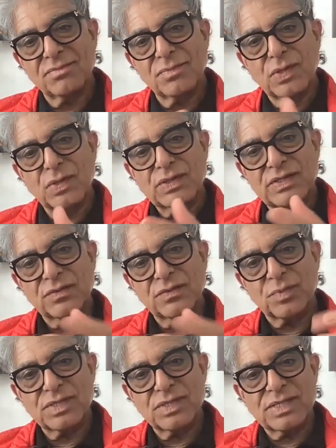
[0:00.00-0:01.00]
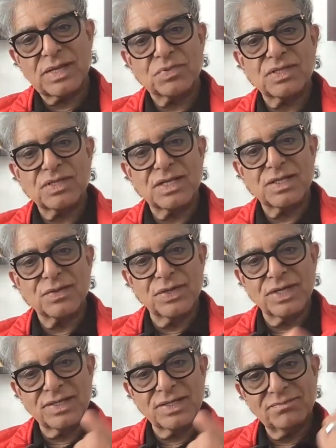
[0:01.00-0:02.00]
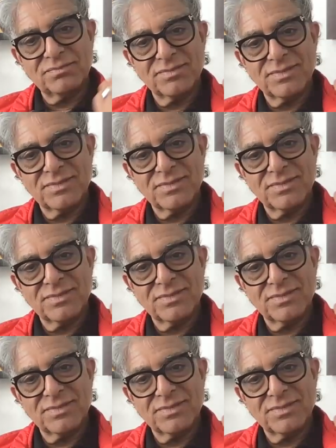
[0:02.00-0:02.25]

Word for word: modes of perception and knowing,